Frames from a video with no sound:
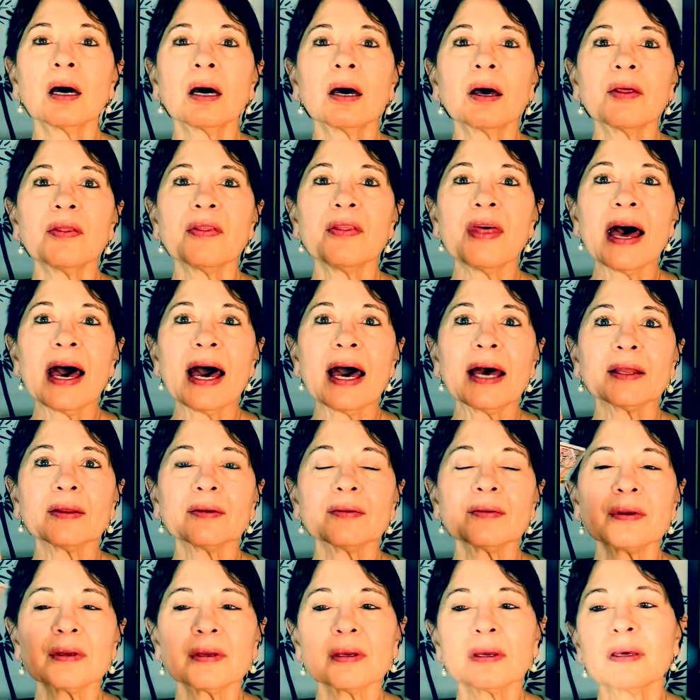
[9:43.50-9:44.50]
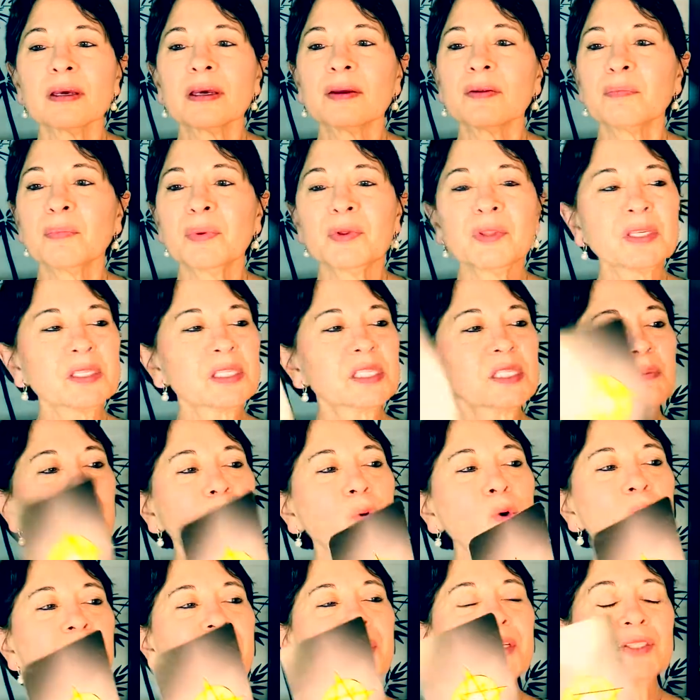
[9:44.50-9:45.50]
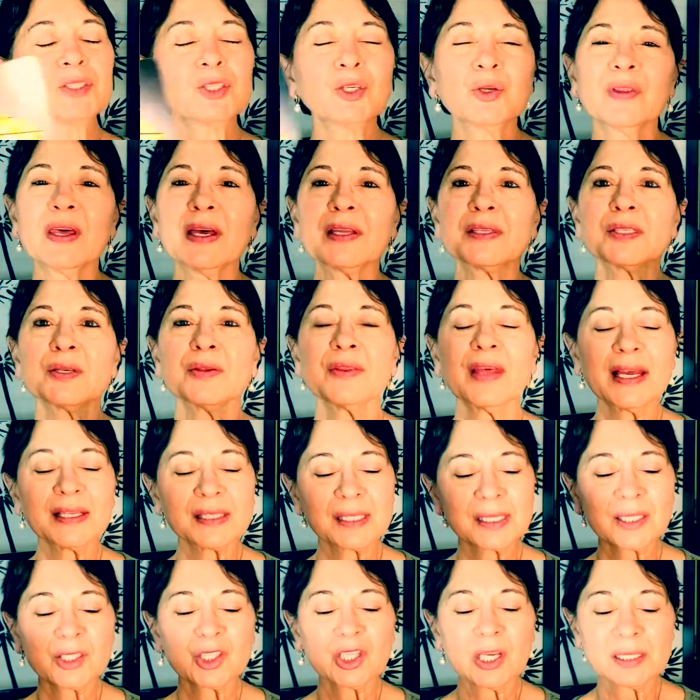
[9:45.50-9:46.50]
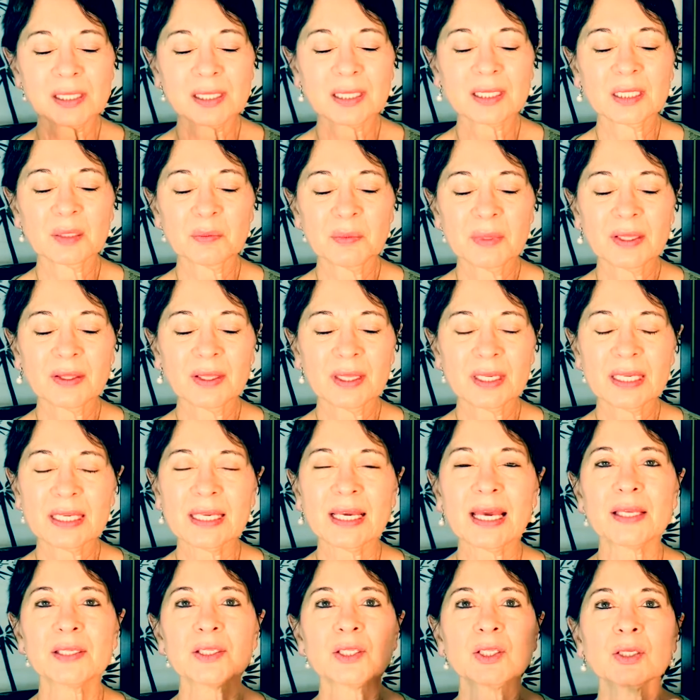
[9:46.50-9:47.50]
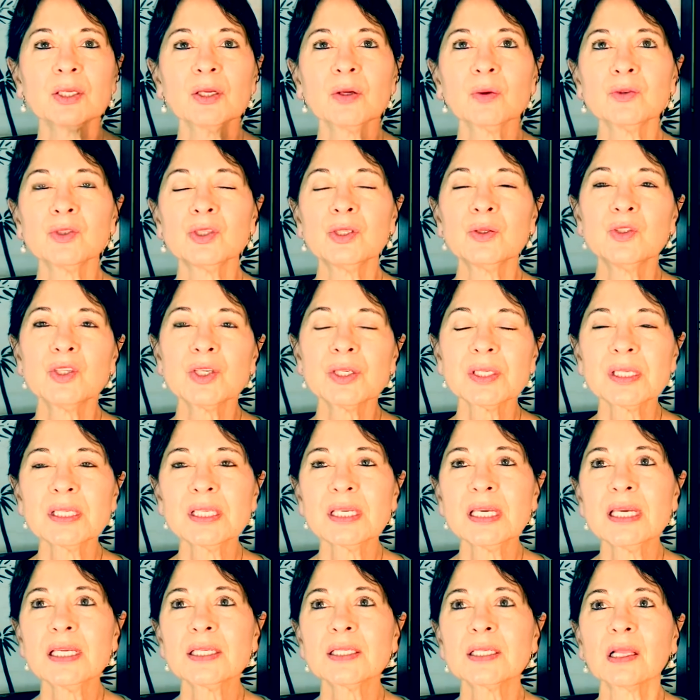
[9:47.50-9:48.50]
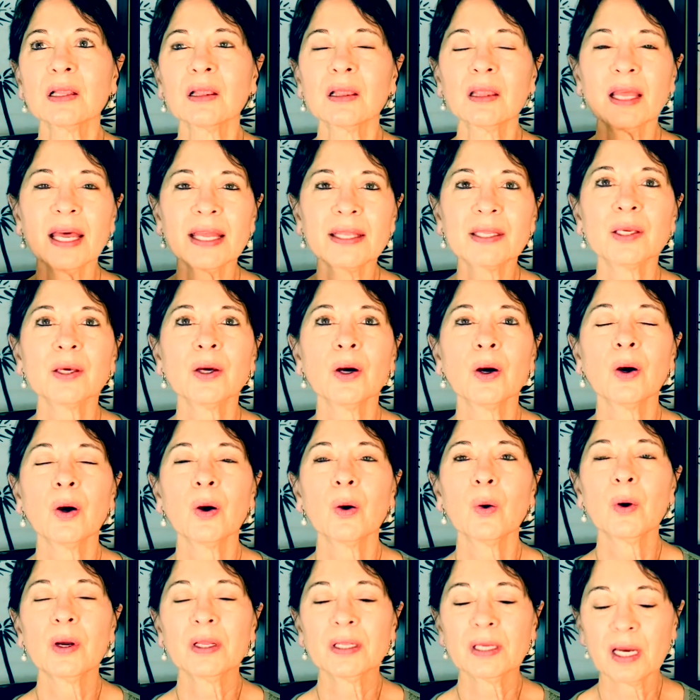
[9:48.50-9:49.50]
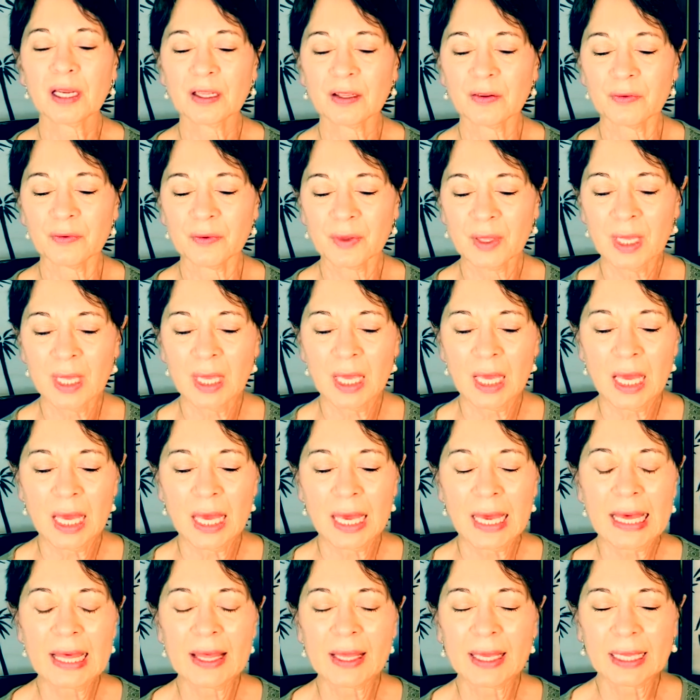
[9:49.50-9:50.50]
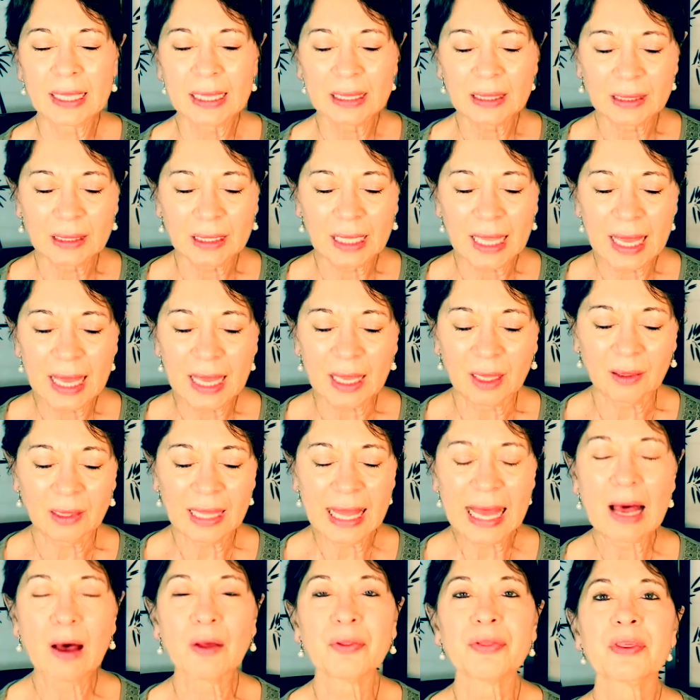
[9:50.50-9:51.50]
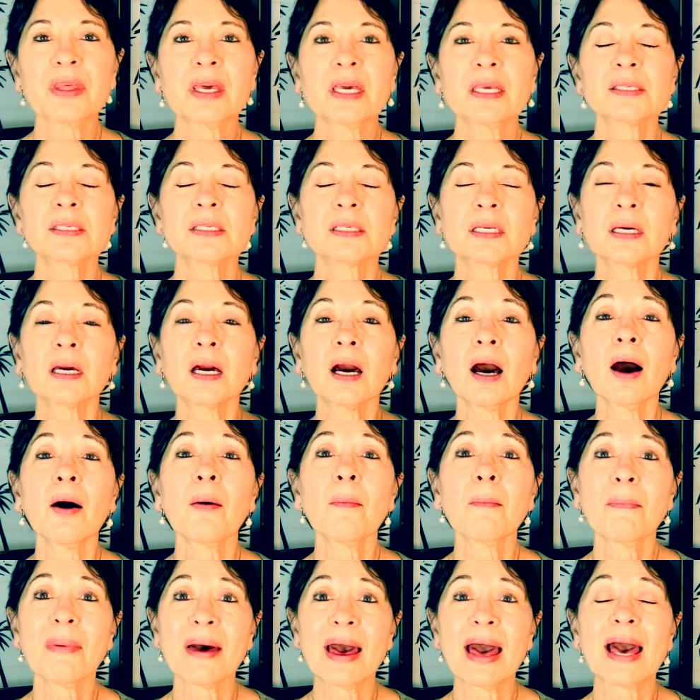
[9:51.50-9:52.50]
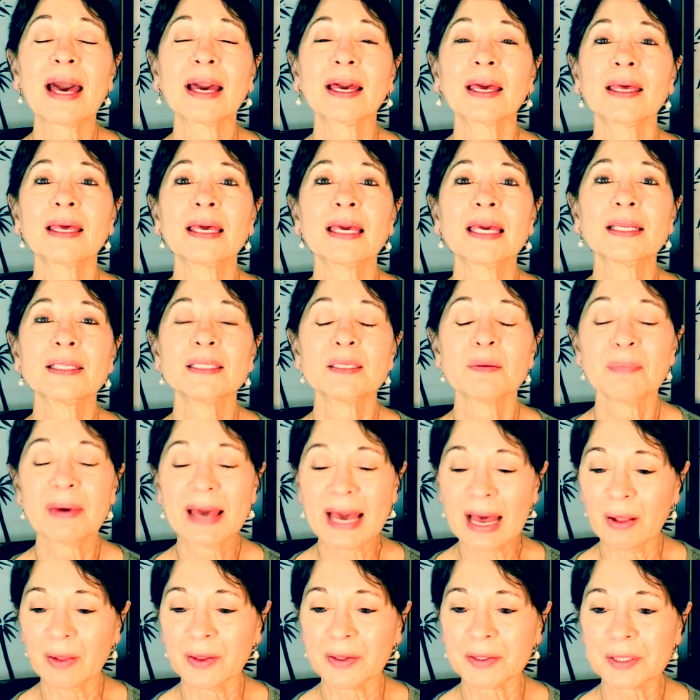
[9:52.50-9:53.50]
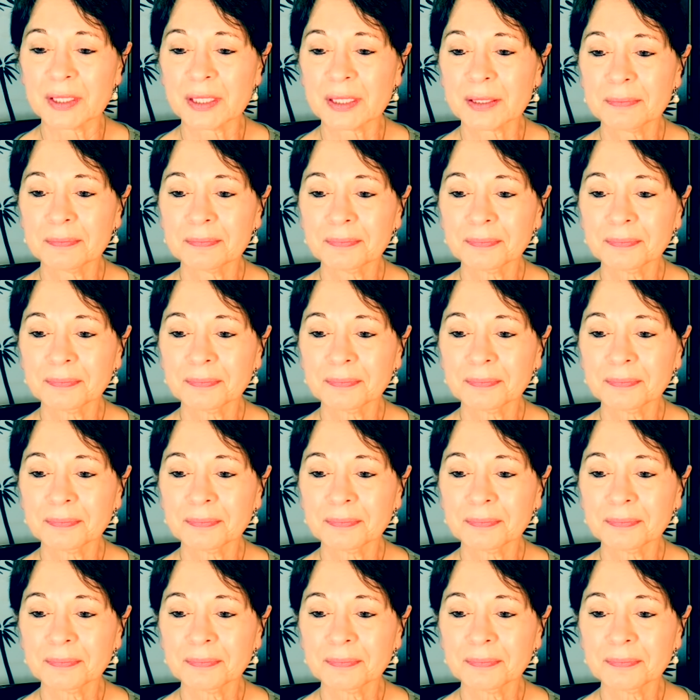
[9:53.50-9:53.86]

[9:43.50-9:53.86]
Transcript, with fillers: That, but this is pointing to that. So that's suggesting to me that yes, you know, you just need to let go and kind of allow things to come back into balance.